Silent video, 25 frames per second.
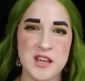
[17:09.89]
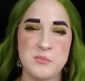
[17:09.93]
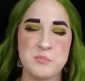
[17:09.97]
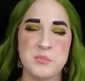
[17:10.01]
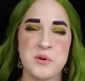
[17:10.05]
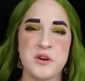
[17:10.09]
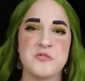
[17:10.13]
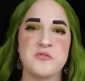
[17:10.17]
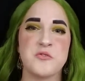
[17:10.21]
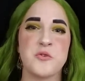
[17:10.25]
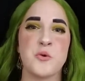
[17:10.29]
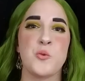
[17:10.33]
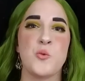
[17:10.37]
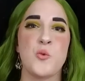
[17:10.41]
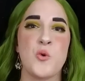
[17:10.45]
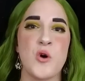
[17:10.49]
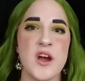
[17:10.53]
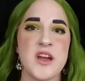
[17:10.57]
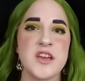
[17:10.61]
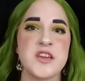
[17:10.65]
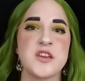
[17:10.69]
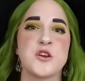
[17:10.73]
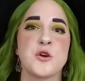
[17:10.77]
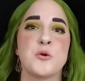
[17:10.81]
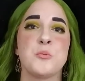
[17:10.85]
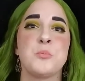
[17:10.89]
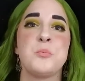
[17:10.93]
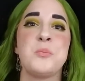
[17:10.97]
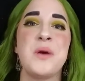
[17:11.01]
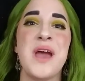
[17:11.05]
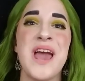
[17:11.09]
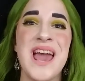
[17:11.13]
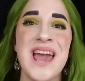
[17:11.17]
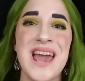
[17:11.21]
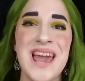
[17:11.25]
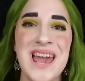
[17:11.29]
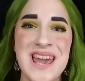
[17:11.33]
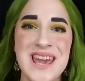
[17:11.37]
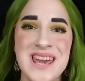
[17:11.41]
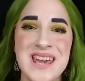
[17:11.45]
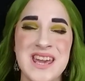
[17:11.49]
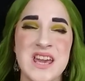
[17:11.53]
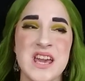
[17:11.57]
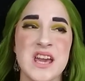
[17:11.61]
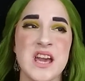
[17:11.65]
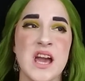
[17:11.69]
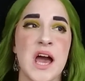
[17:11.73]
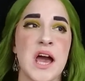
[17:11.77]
but for what you're paying,